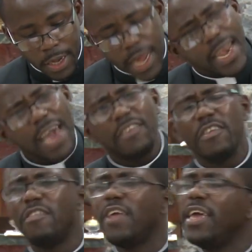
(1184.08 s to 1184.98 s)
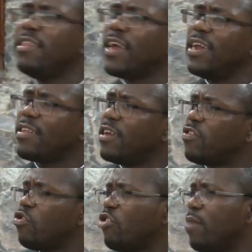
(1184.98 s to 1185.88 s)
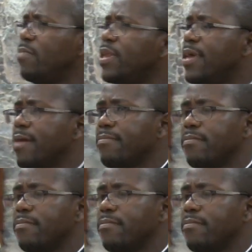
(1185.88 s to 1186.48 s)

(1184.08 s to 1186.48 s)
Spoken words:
The next is the internet and the social media.